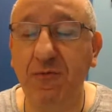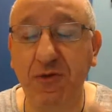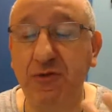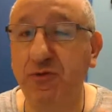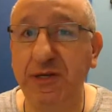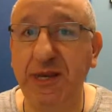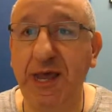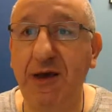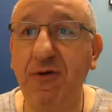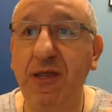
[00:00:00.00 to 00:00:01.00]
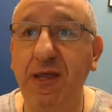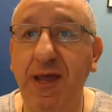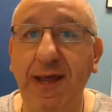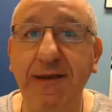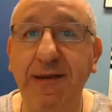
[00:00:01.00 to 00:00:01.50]
we're doing now,
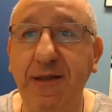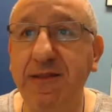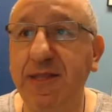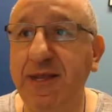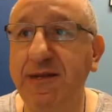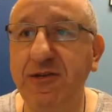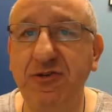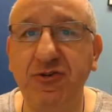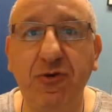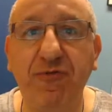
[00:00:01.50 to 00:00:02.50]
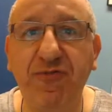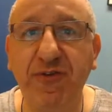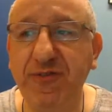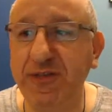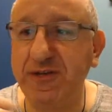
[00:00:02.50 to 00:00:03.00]
and 10 years ago,
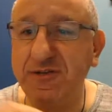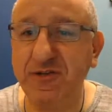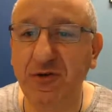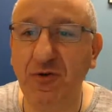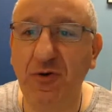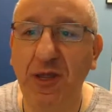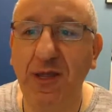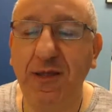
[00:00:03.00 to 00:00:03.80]
50 years ago,